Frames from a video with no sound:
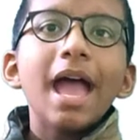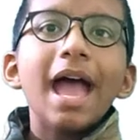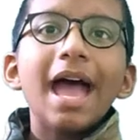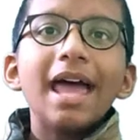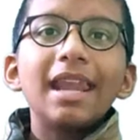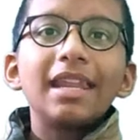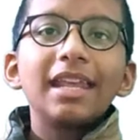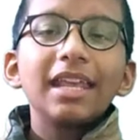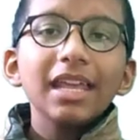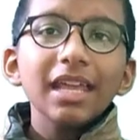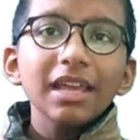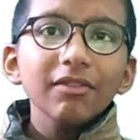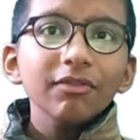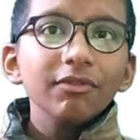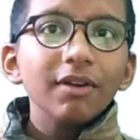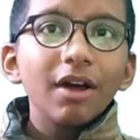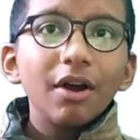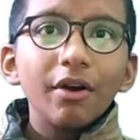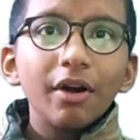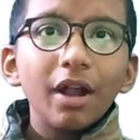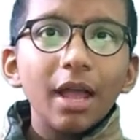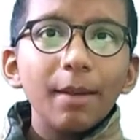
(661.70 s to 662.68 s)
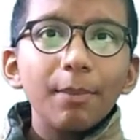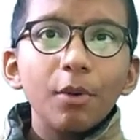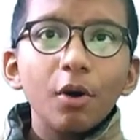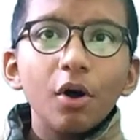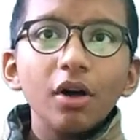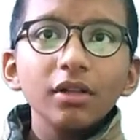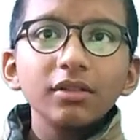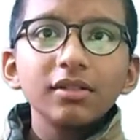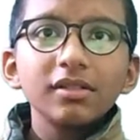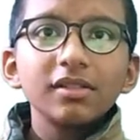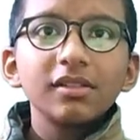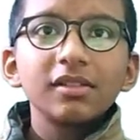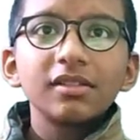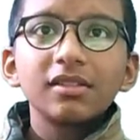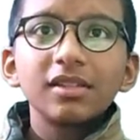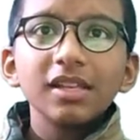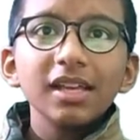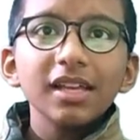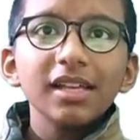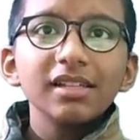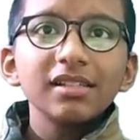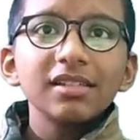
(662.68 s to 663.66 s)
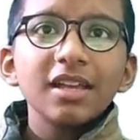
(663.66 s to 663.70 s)
and if our hypothesis
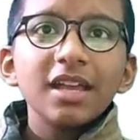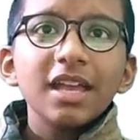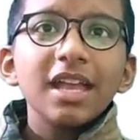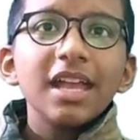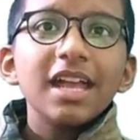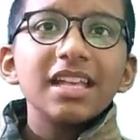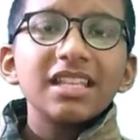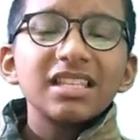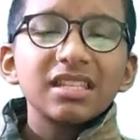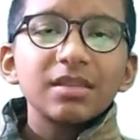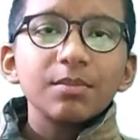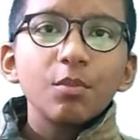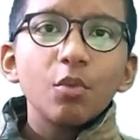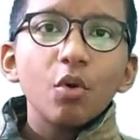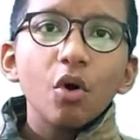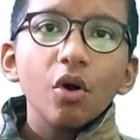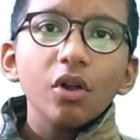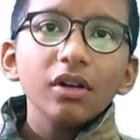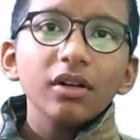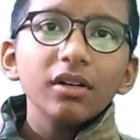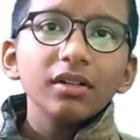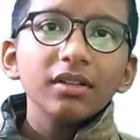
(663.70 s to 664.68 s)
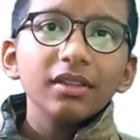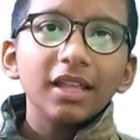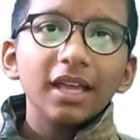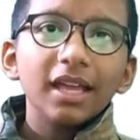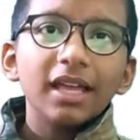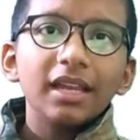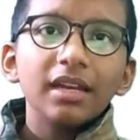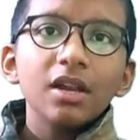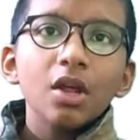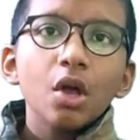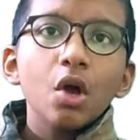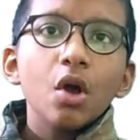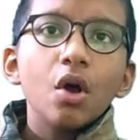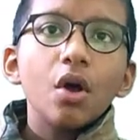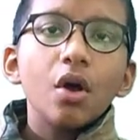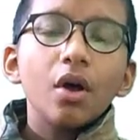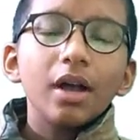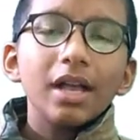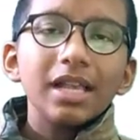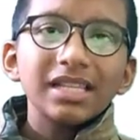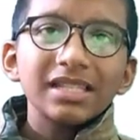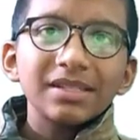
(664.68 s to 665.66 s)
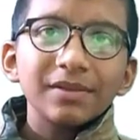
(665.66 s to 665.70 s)
this is smaller than
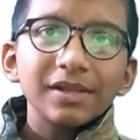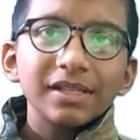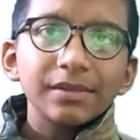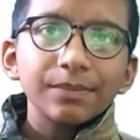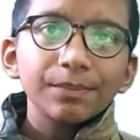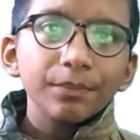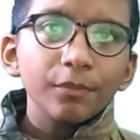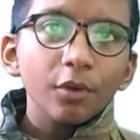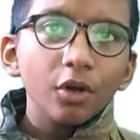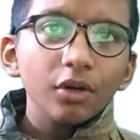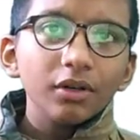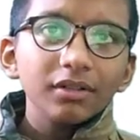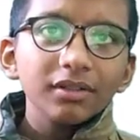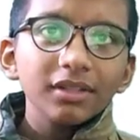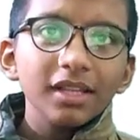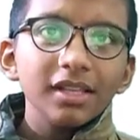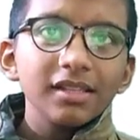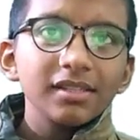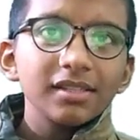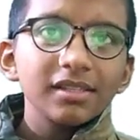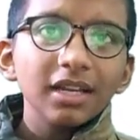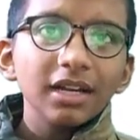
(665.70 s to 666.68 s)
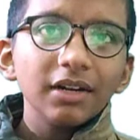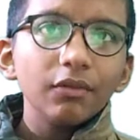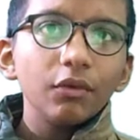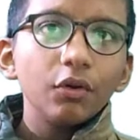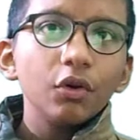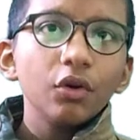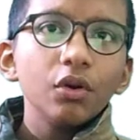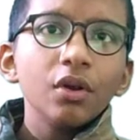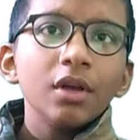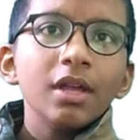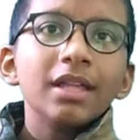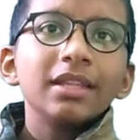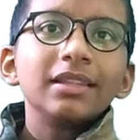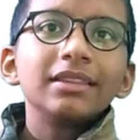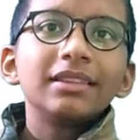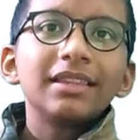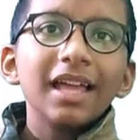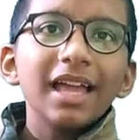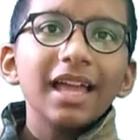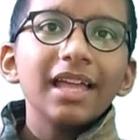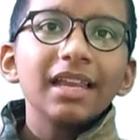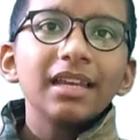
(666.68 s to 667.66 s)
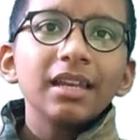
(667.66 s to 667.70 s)
0,
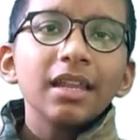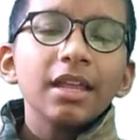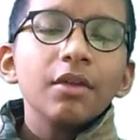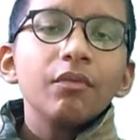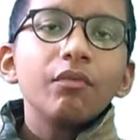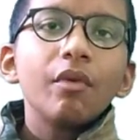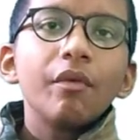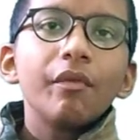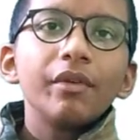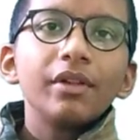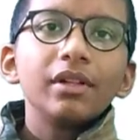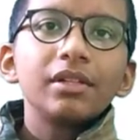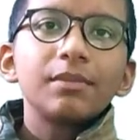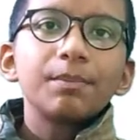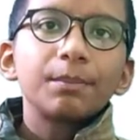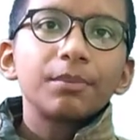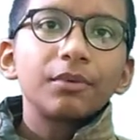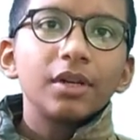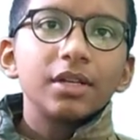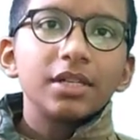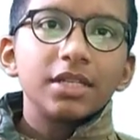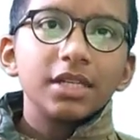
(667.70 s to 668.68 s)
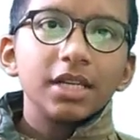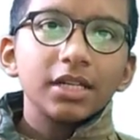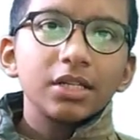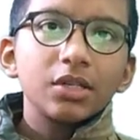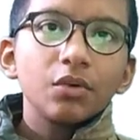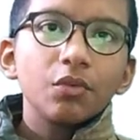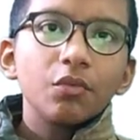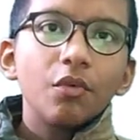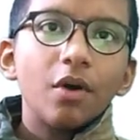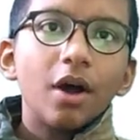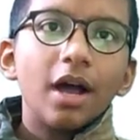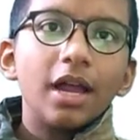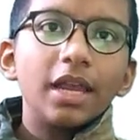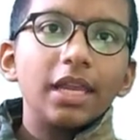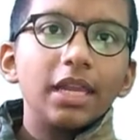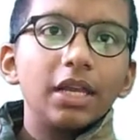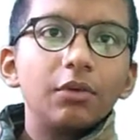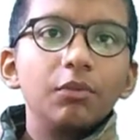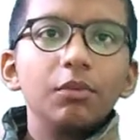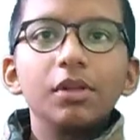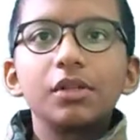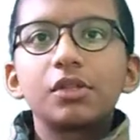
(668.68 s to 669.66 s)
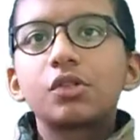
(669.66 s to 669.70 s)
then we will predict y
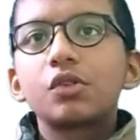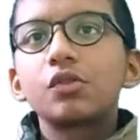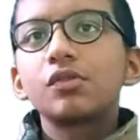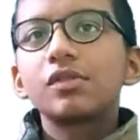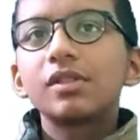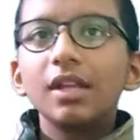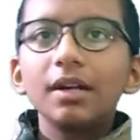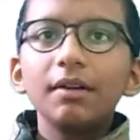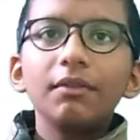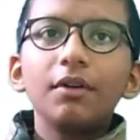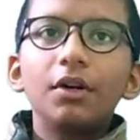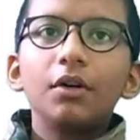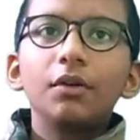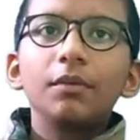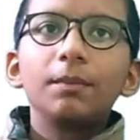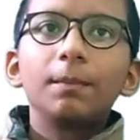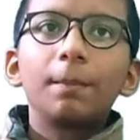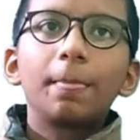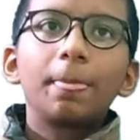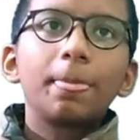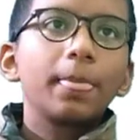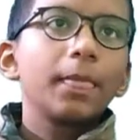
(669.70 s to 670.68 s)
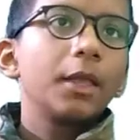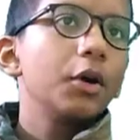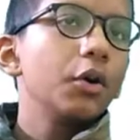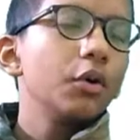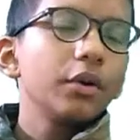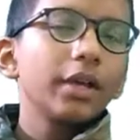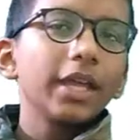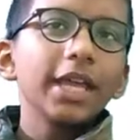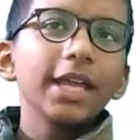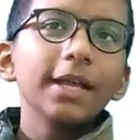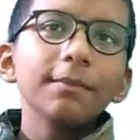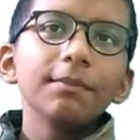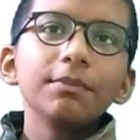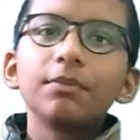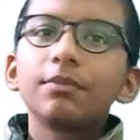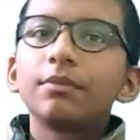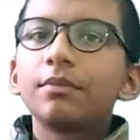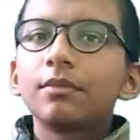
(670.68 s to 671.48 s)
equals to 0. Okay,